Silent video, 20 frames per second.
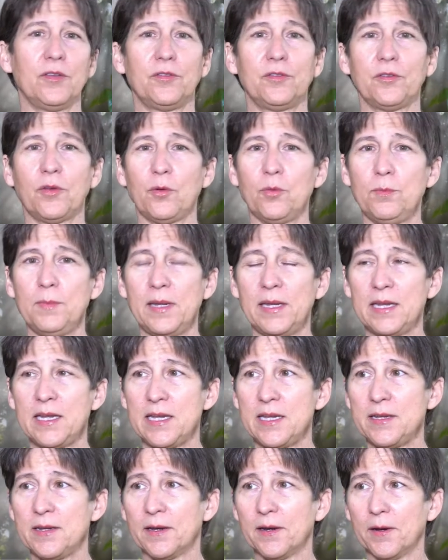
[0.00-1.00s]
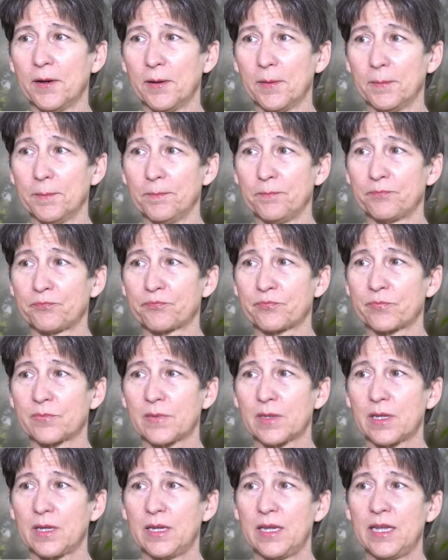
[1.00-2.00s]
so many um,
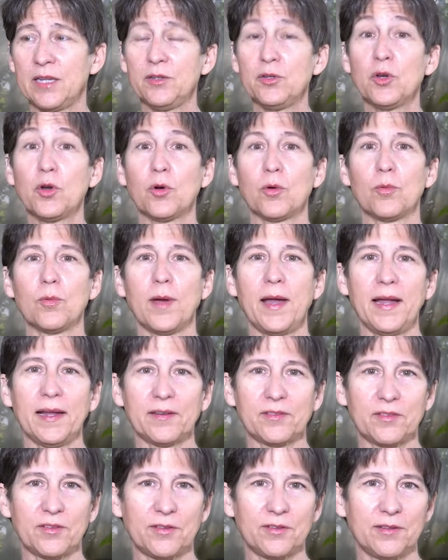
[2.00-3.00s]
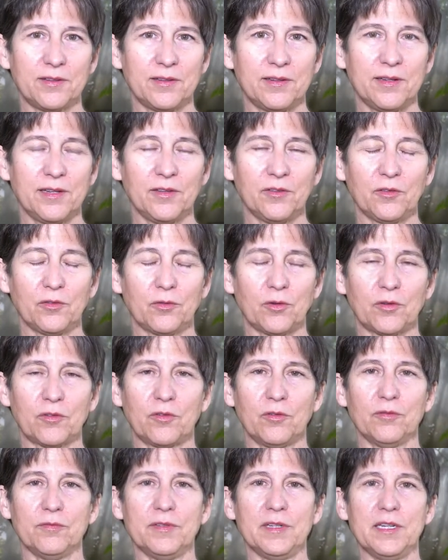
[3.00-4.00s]
incorrect
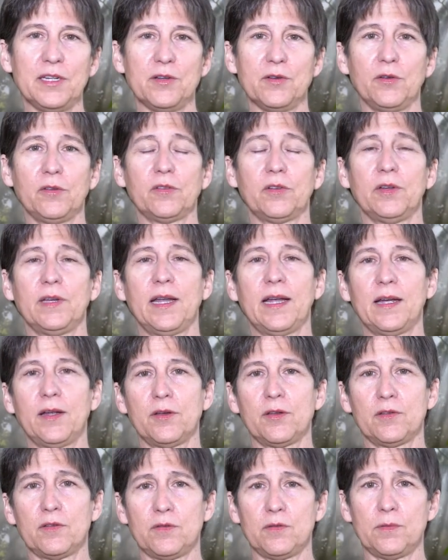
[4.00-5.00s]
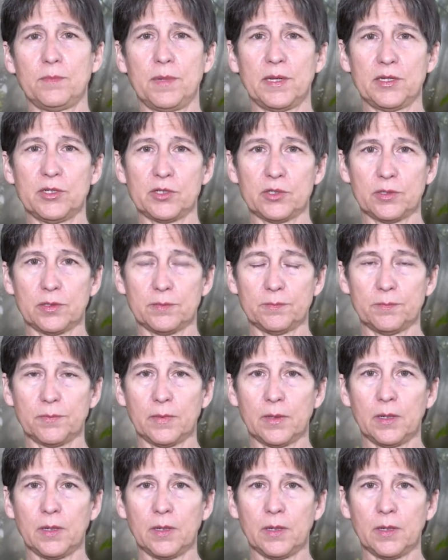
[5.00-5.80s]
instructional videos on how to do the pendulum.